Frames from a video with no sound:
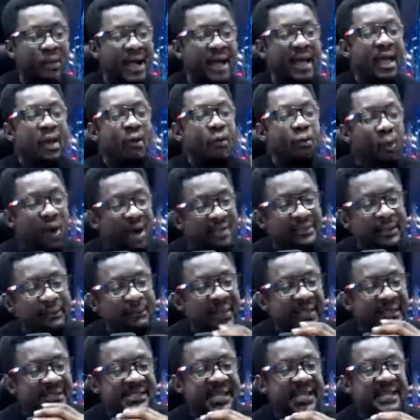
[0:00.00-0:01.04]
What the means
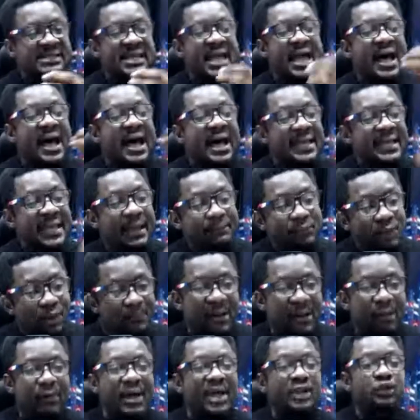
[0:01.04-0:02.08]
is, I am number
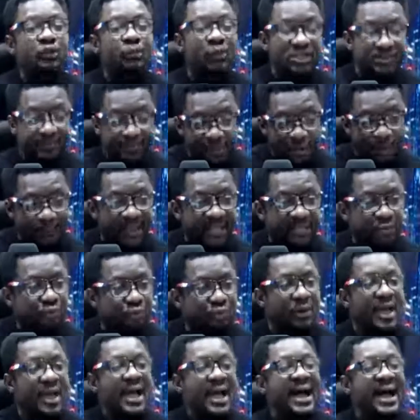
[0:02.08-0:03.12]
1, you must be number 2.
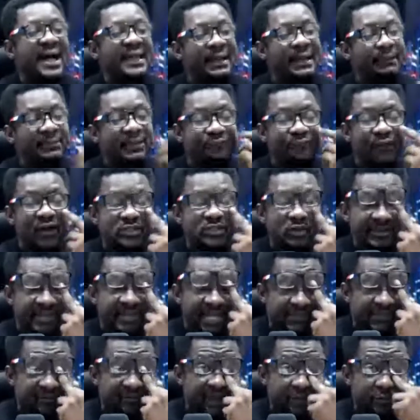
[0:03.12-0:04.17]
I am the first to
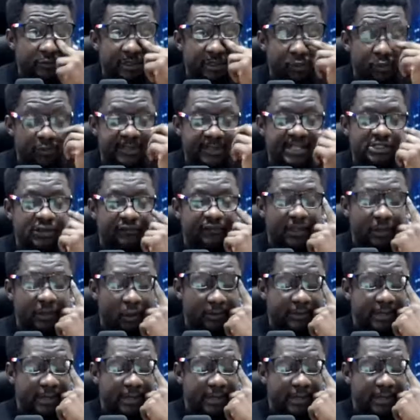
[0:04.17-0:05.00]
testify to the goodness of the Lord.